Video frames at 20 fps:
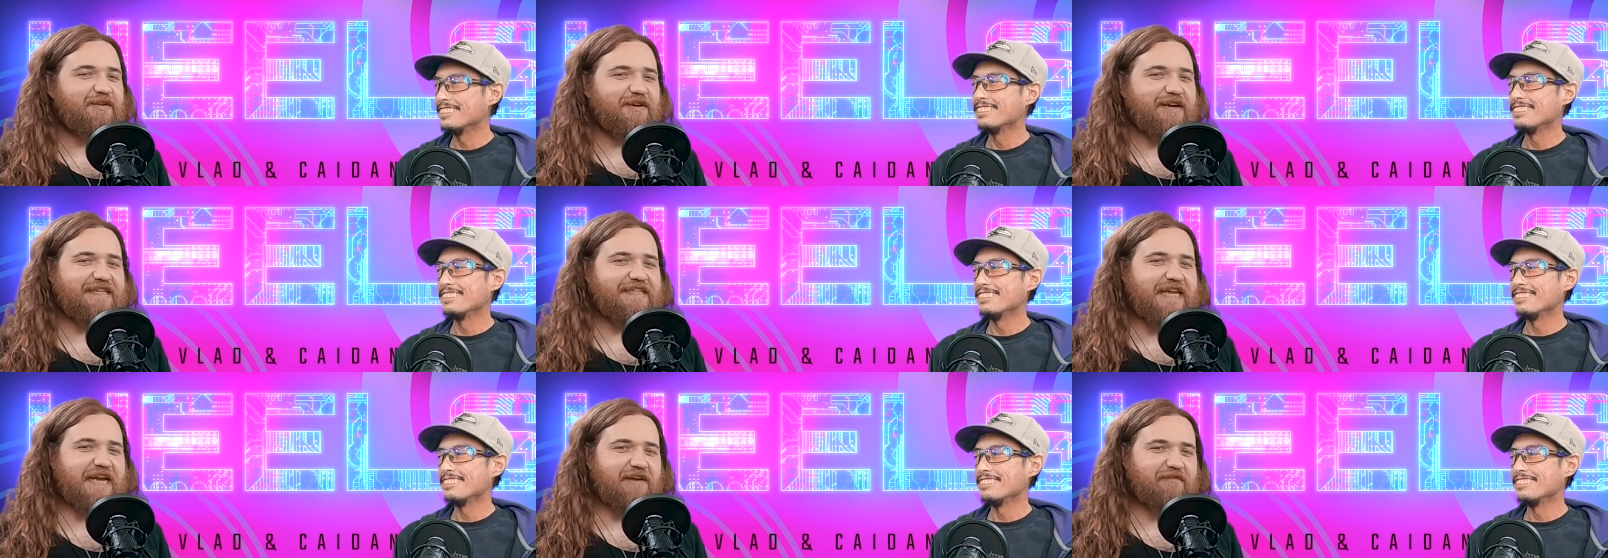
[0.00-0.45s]
Speaker 1: You're
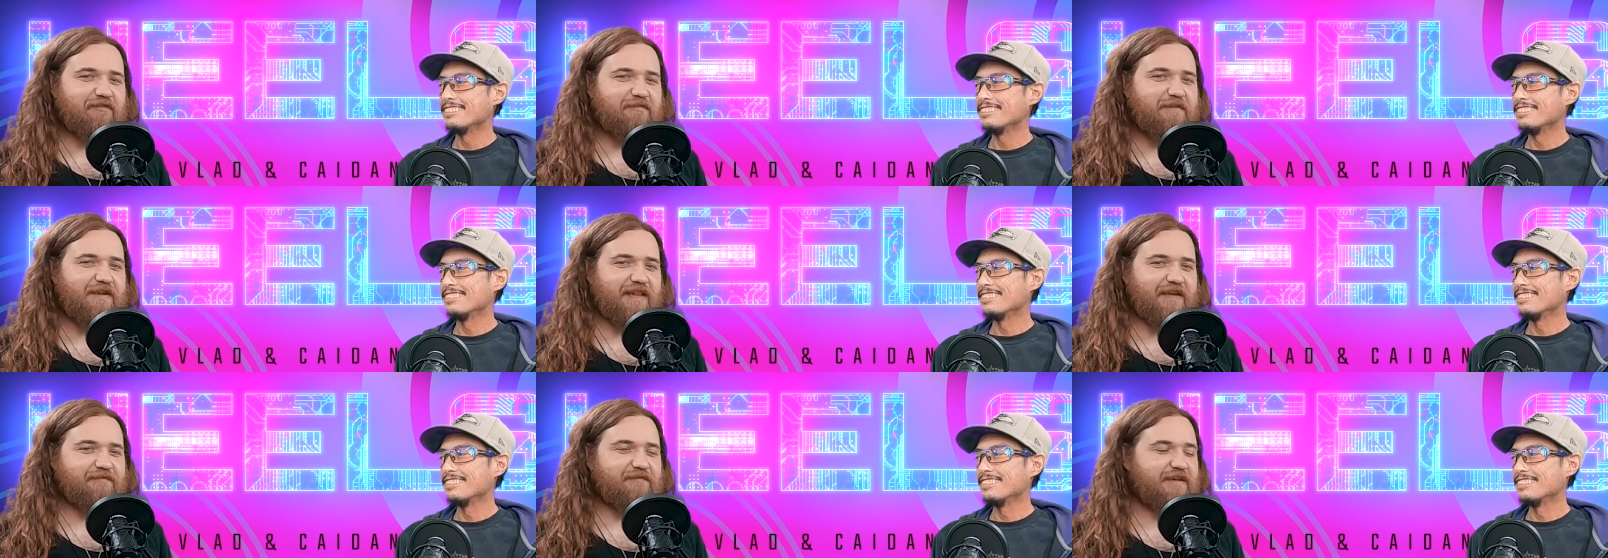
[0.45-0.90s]
going to take it from
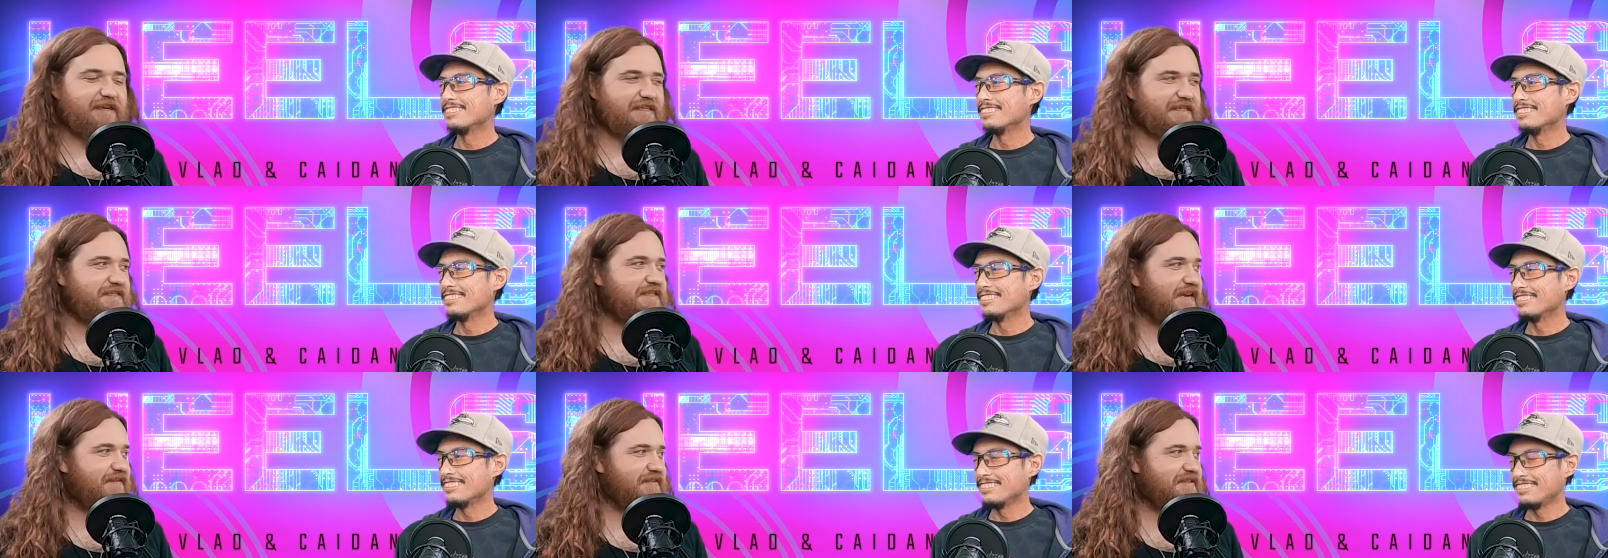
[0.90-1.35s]
me like fucking
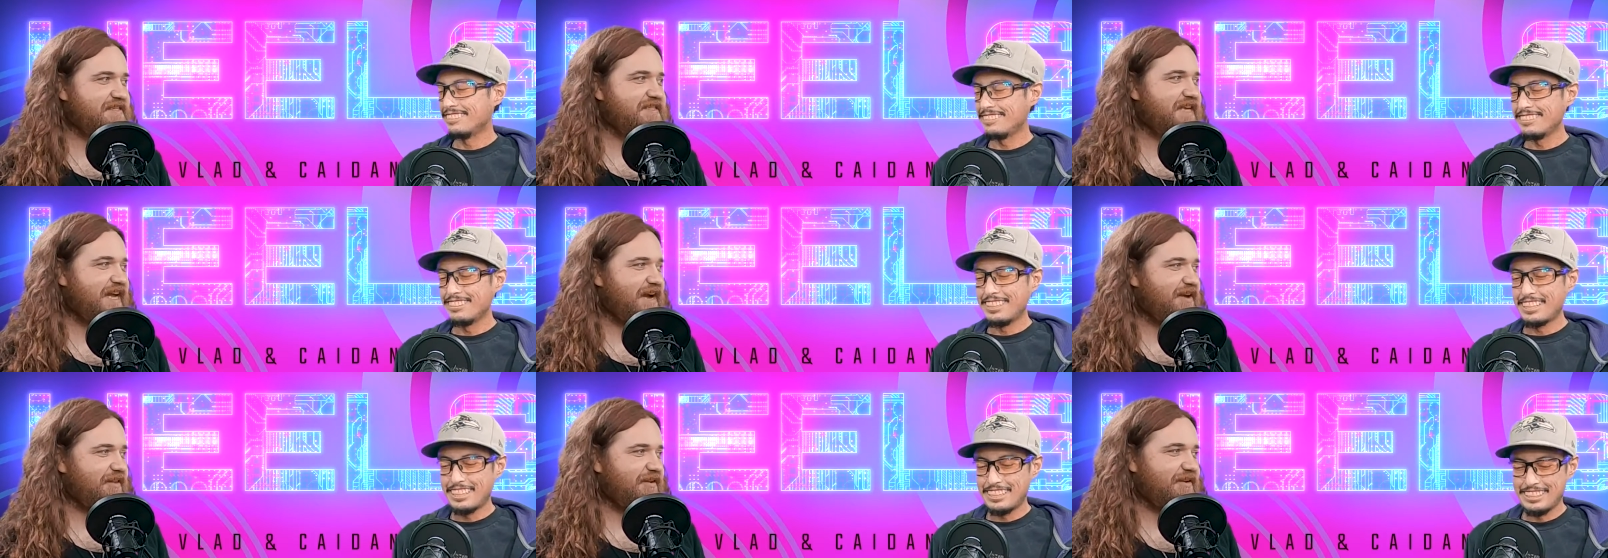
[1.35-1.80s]
Seven
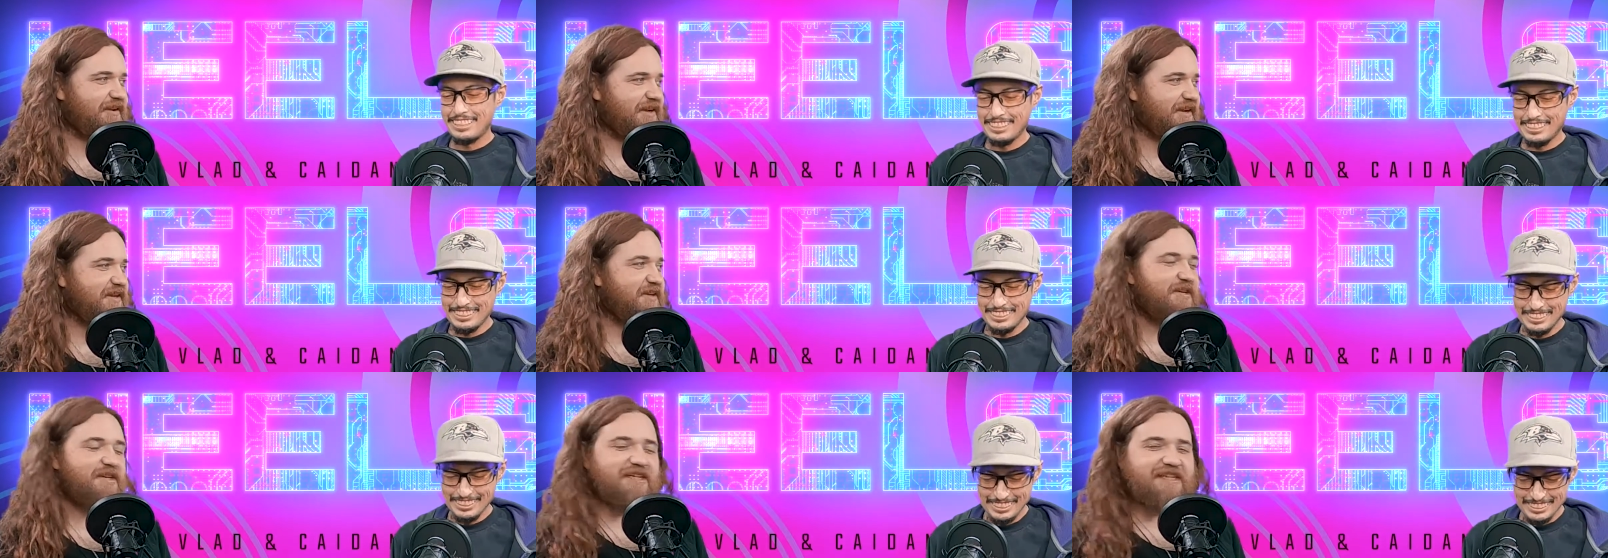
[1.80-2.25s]
style, aren't
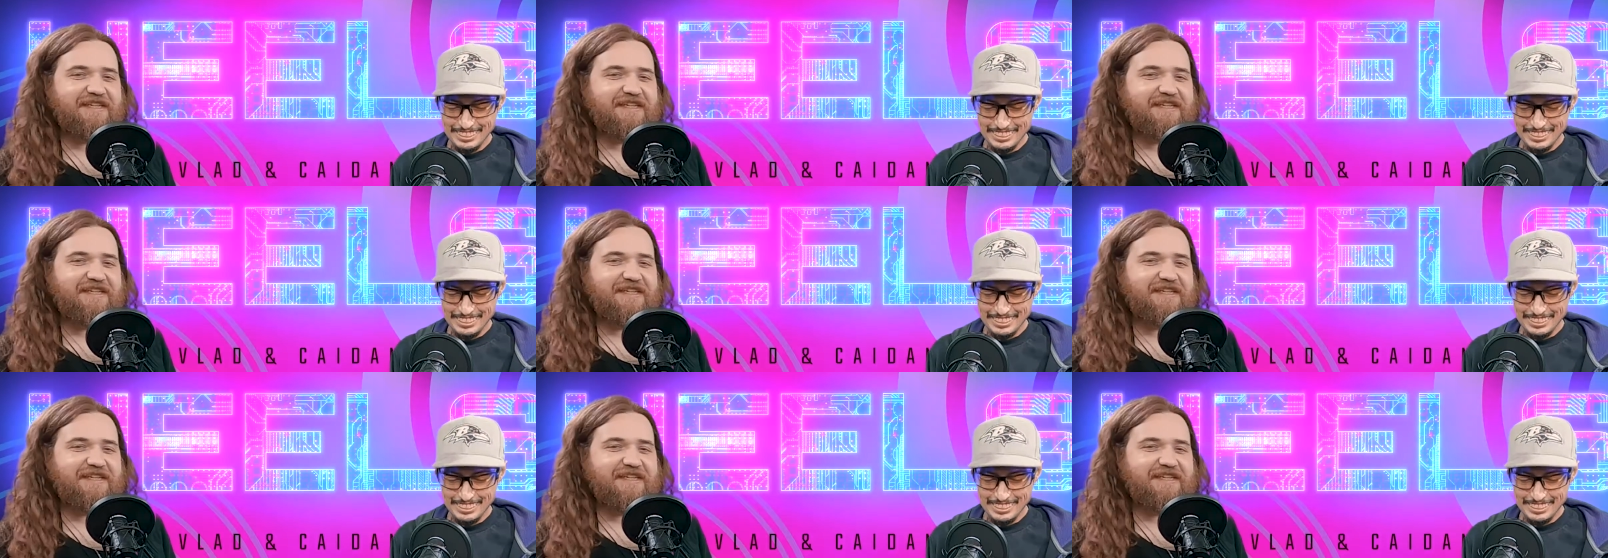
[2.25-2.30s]
you?